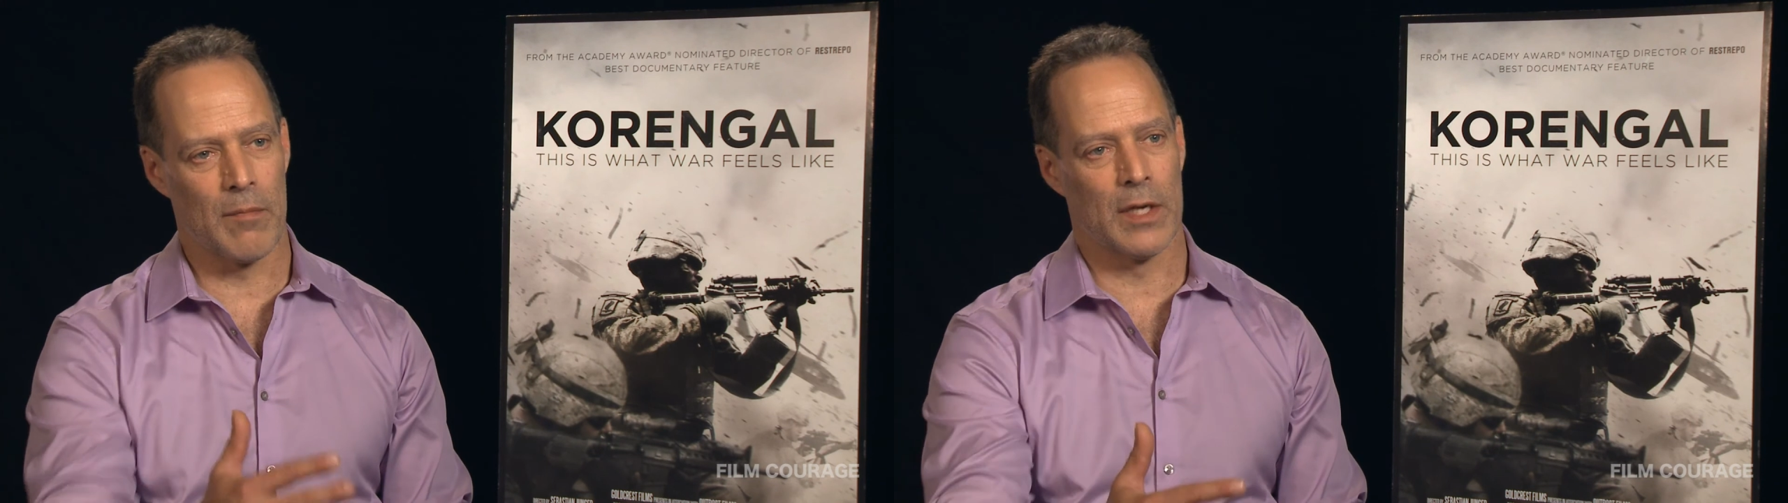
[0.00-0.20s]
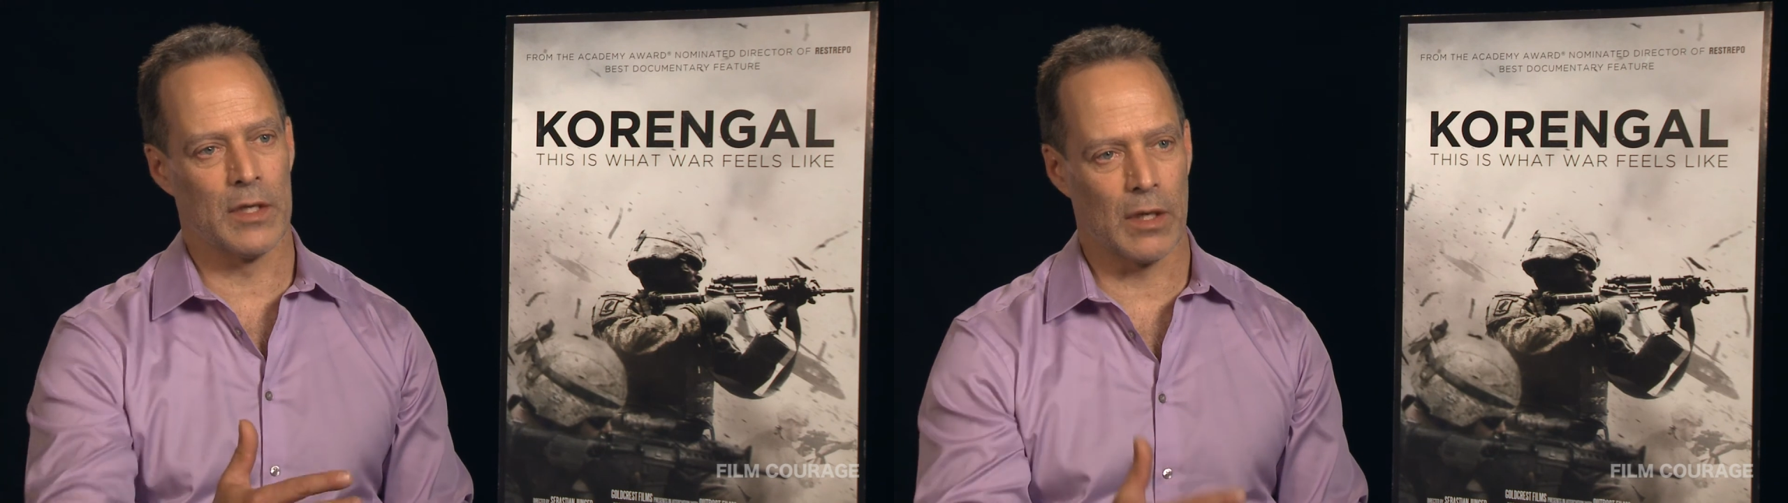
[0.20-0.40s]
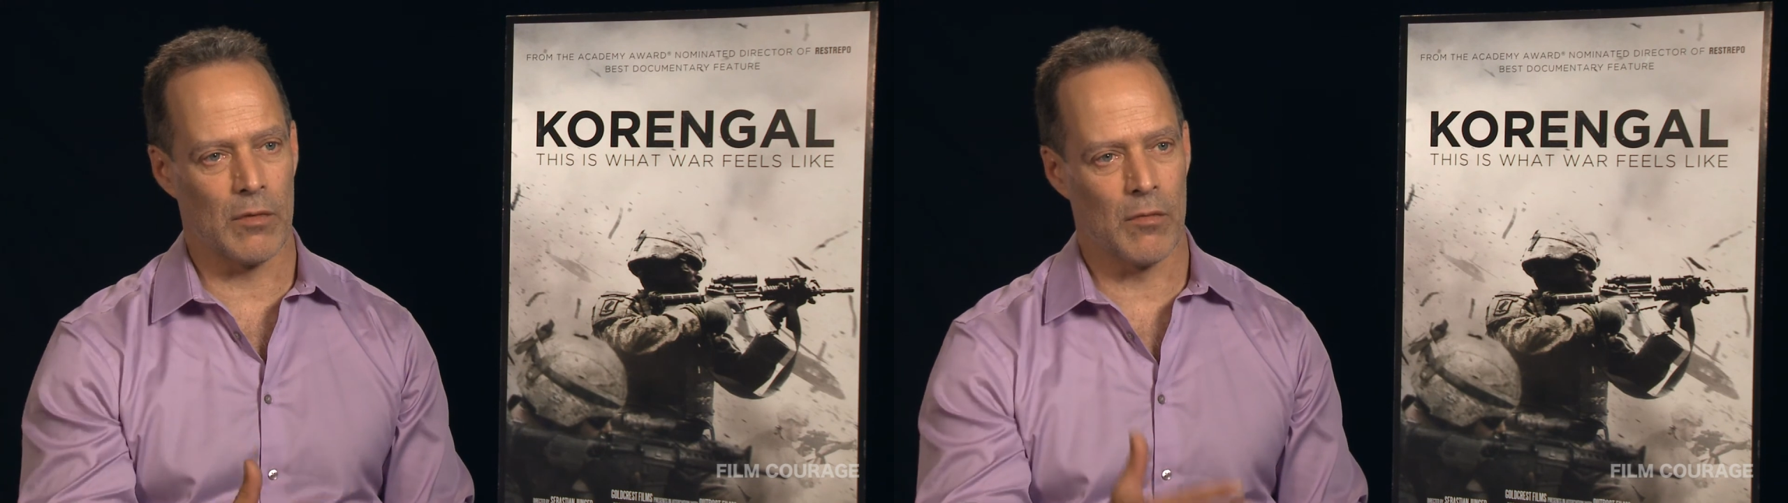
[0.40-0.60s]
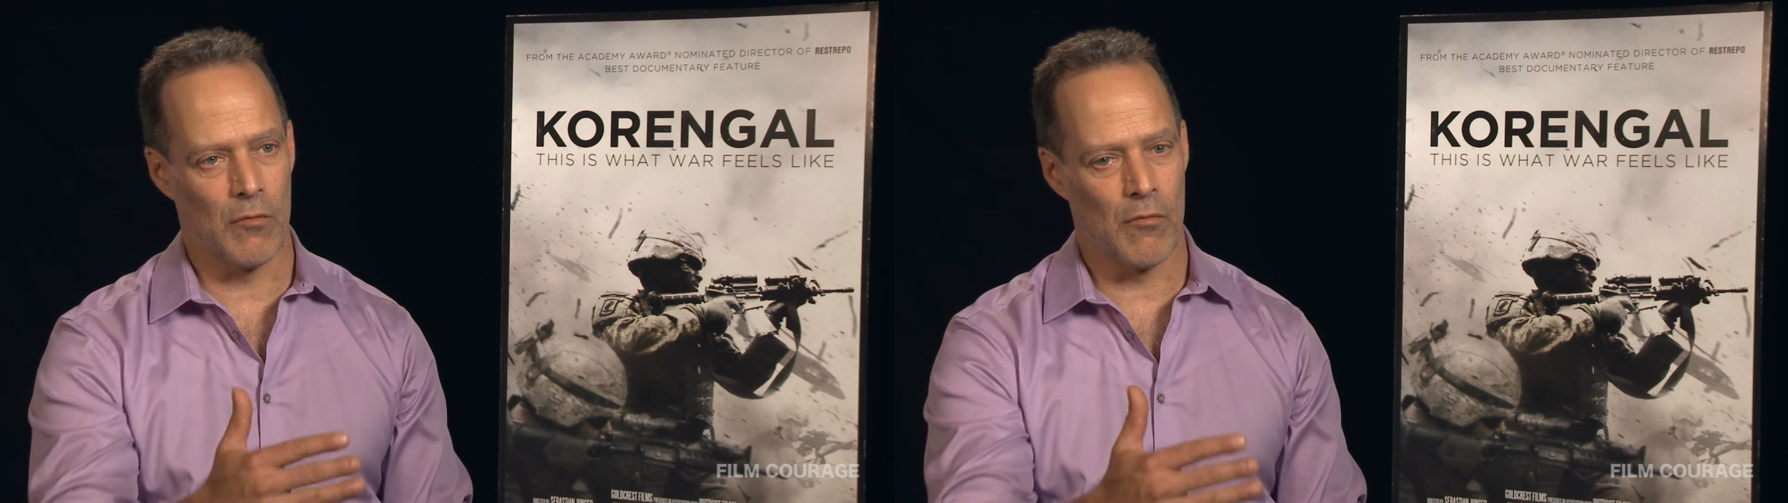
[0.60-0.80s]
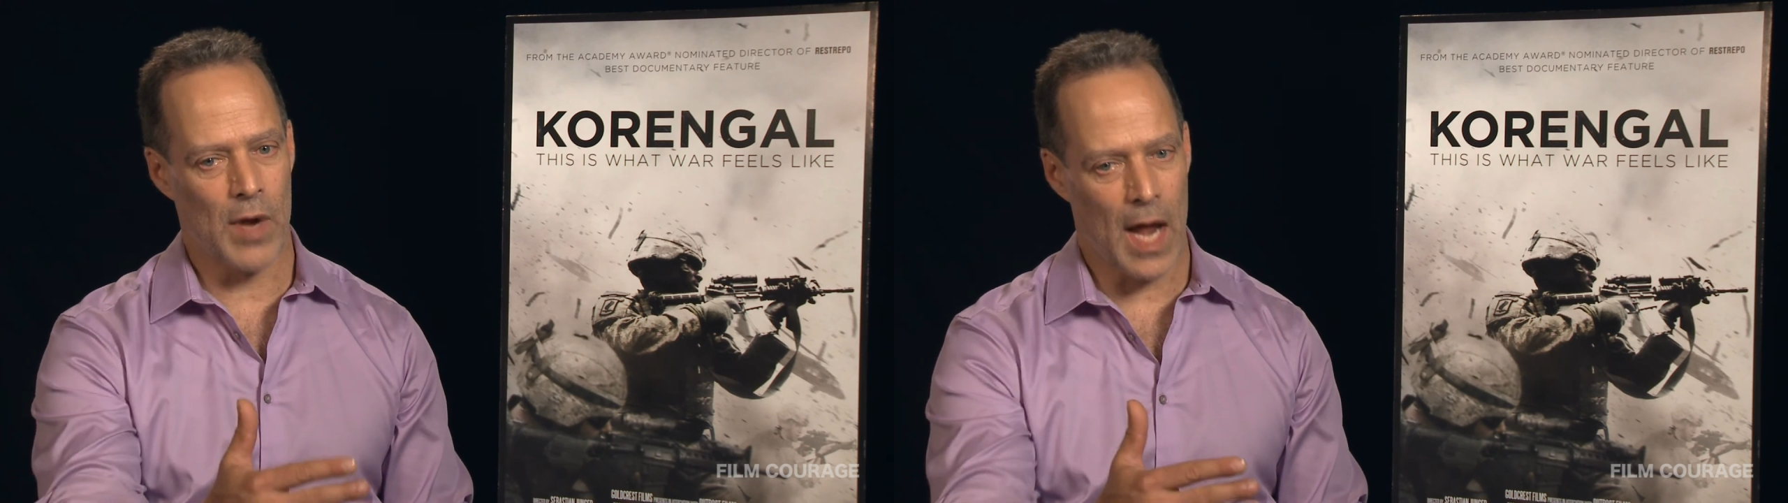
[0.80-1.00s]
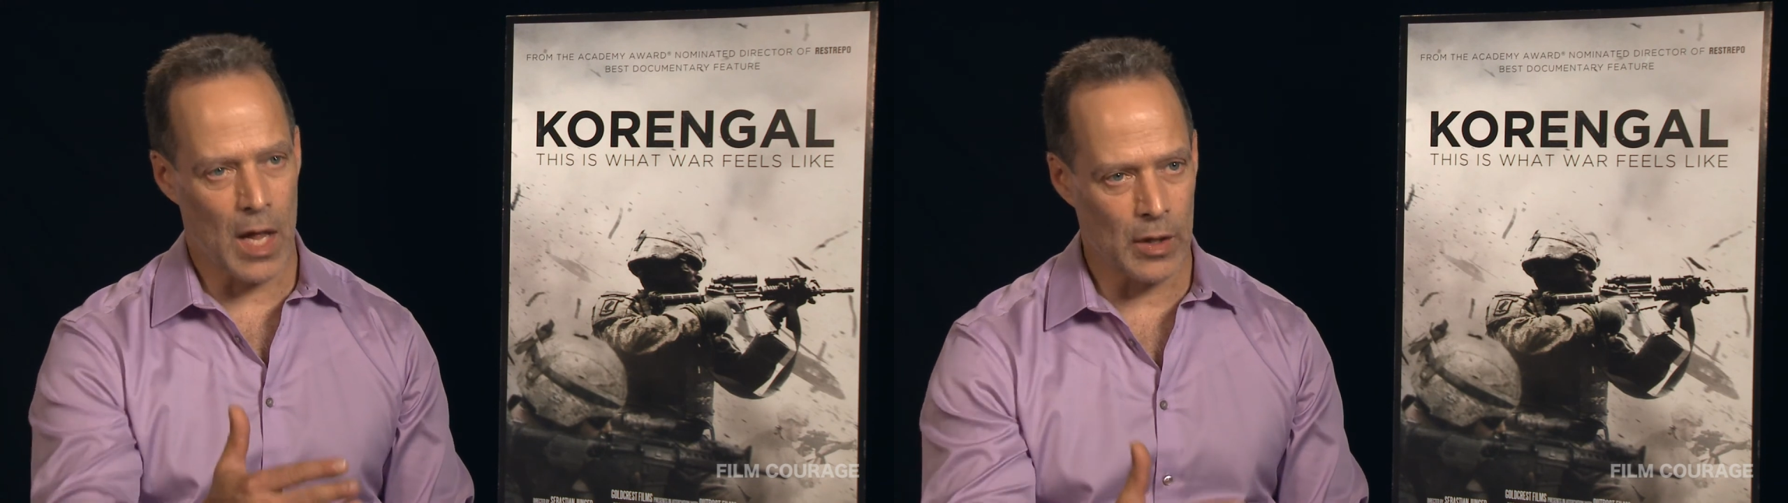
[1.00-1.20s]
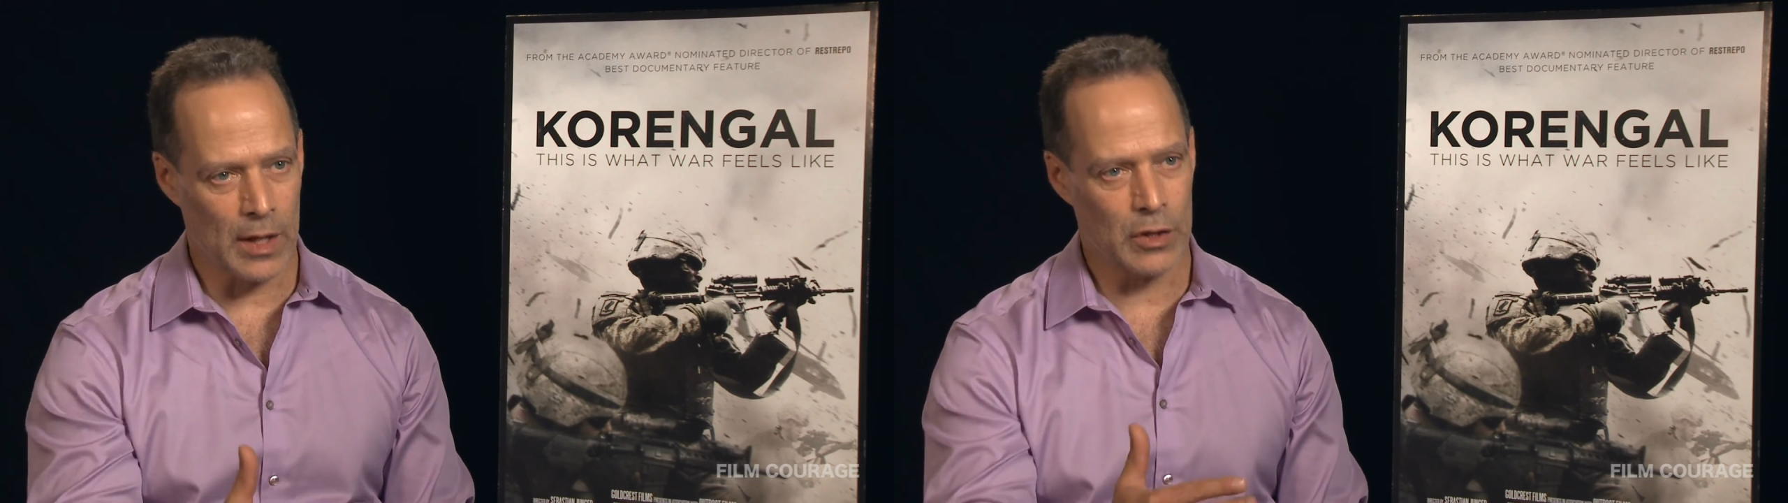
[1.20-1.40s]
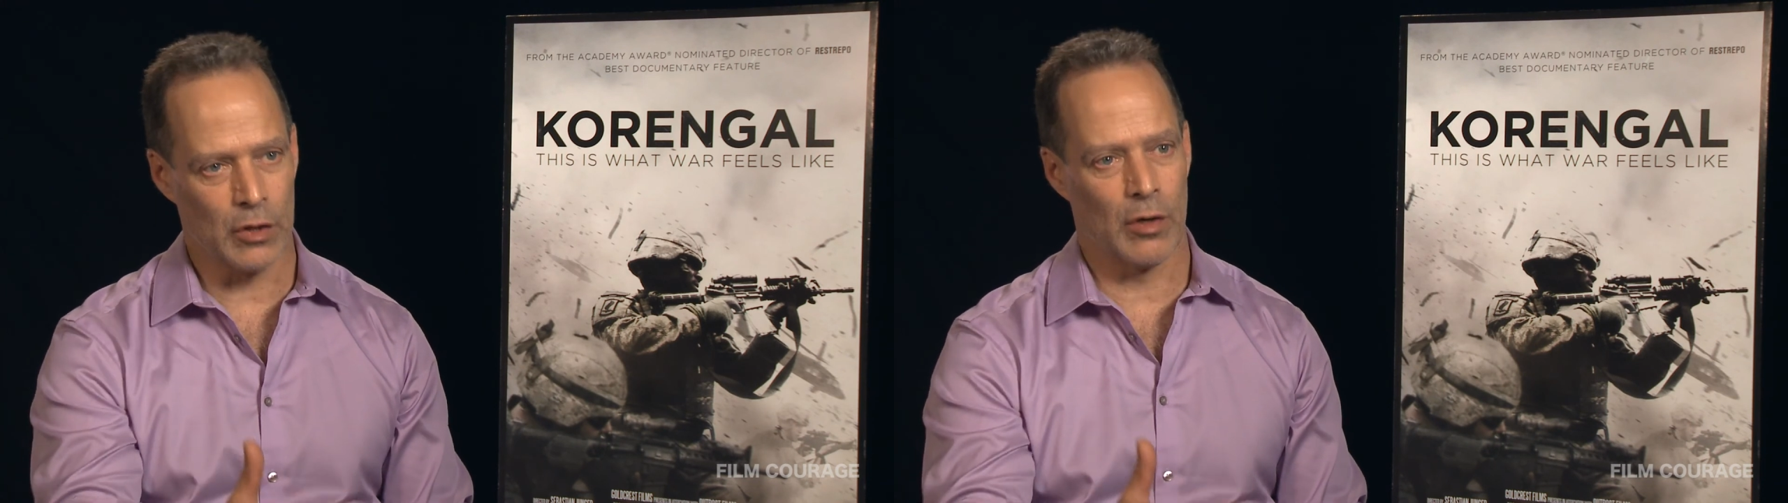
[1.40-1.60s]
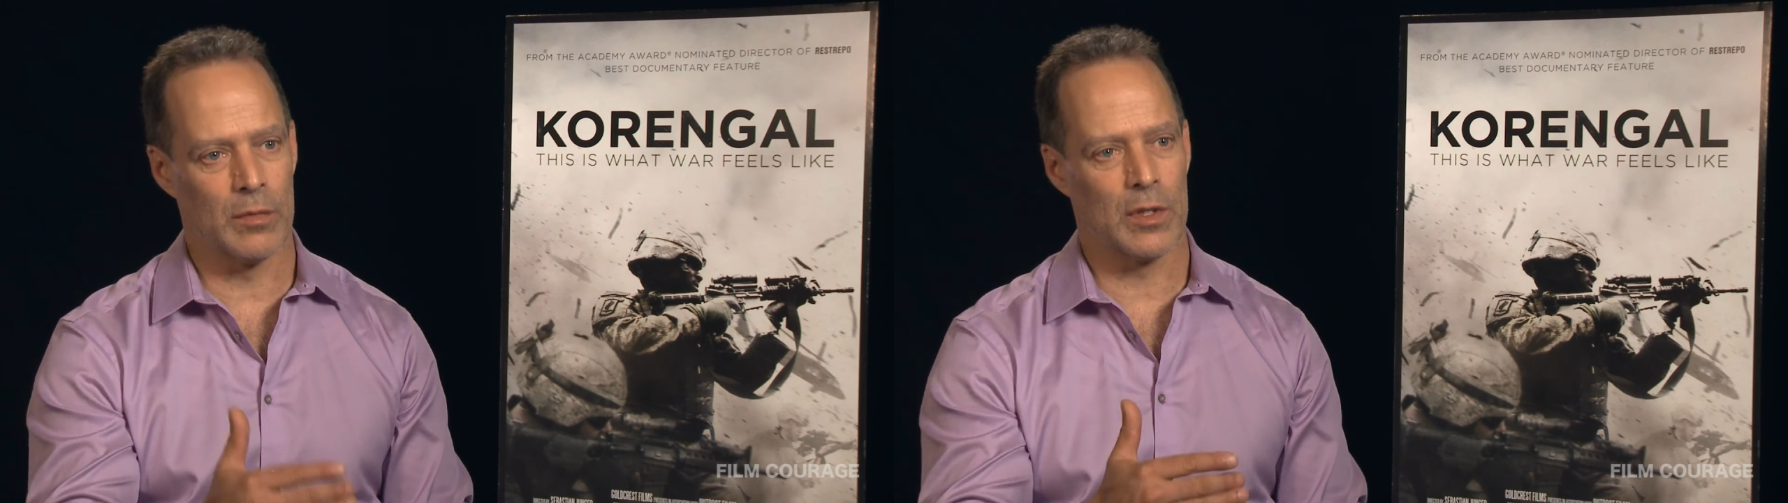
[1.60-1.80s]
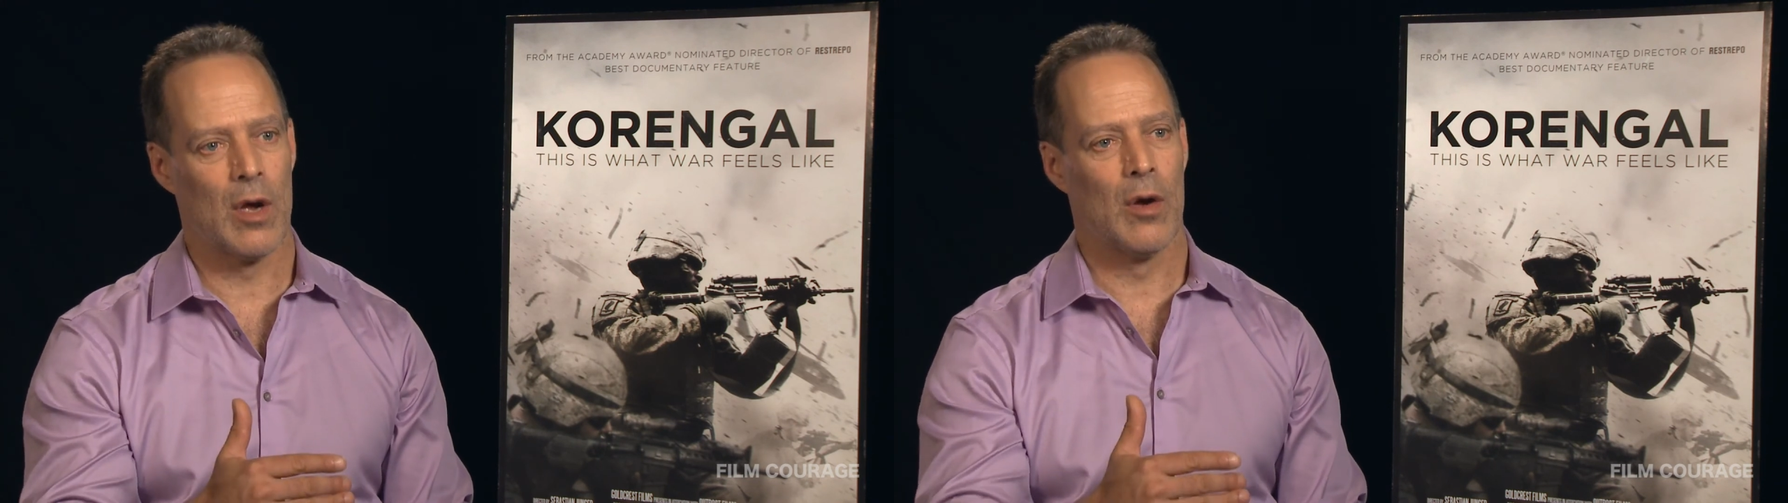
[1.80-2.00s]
in basic reality terms